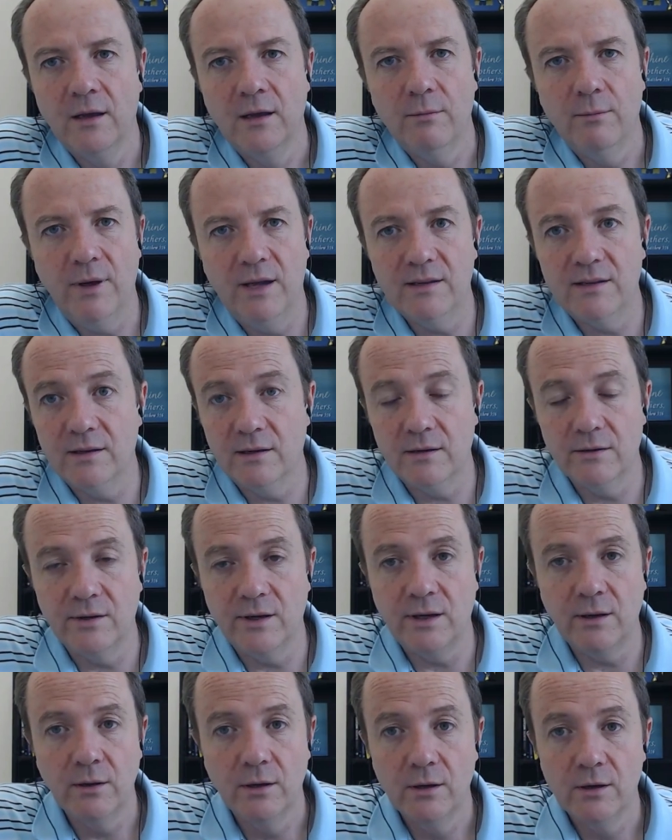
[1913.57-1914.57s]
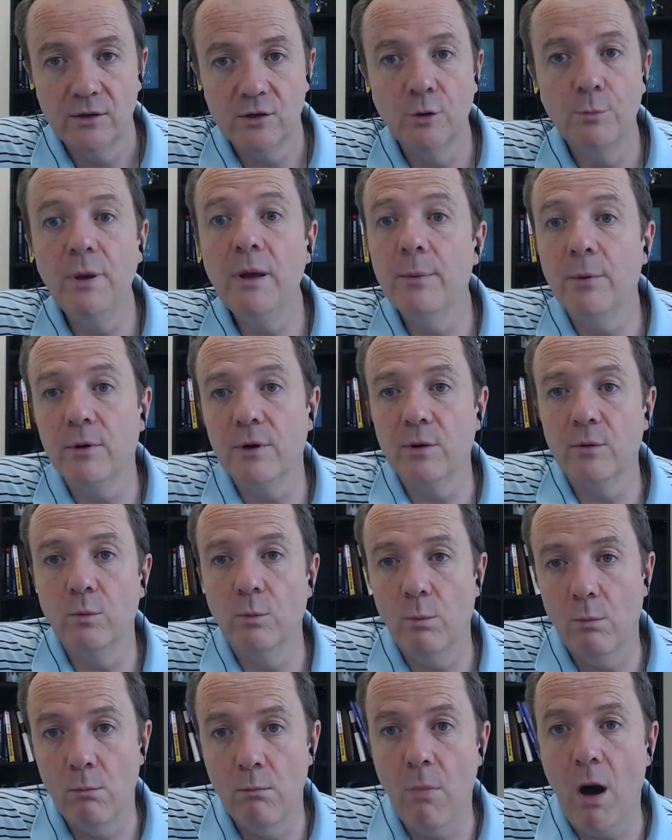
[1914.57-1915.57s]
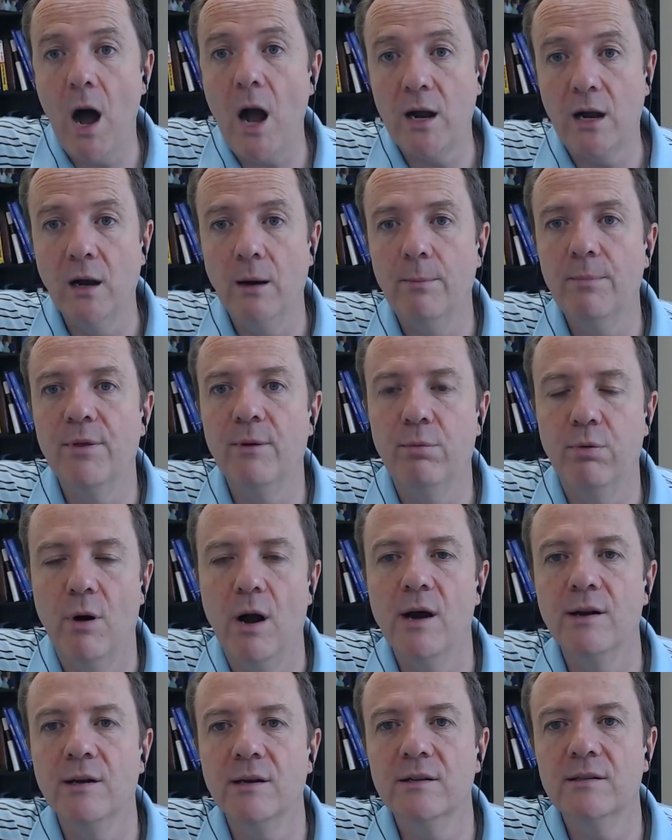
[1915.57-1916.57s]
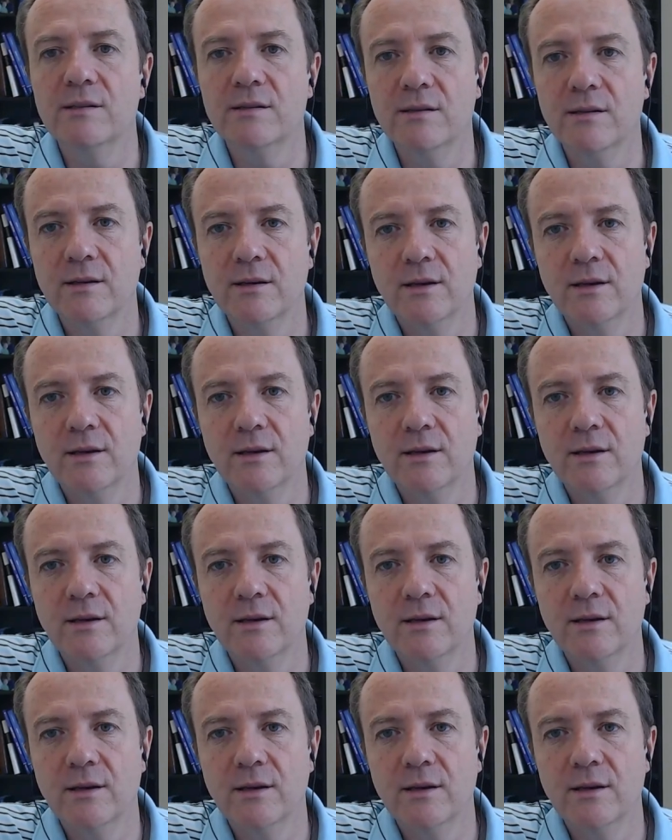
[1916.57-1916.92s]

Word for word: basically so people could mock up the product.